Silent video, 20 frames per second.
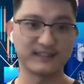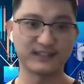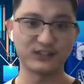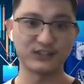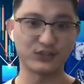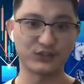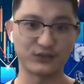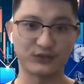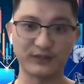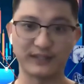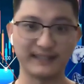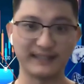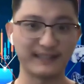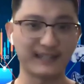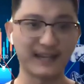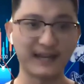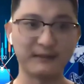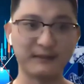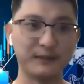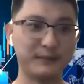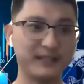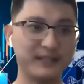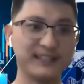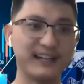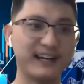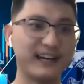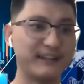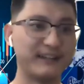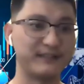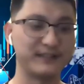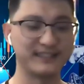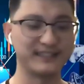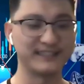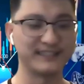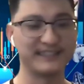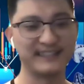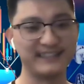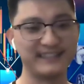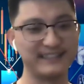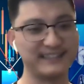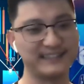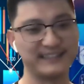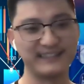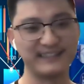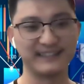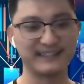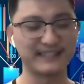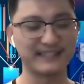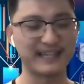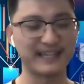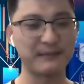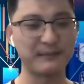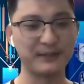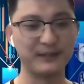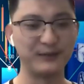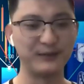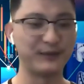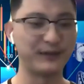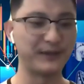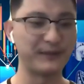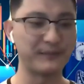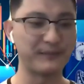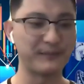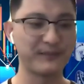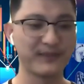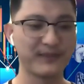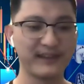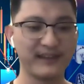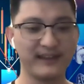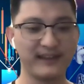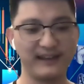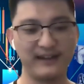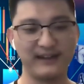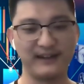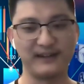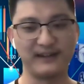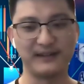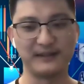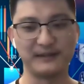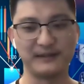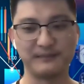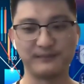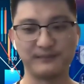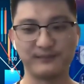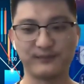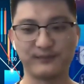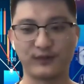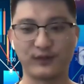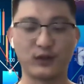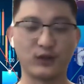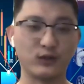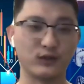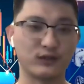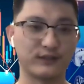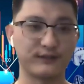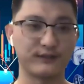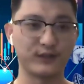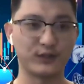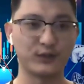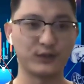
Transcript: such a great time to be alive to see this happen, right? For those of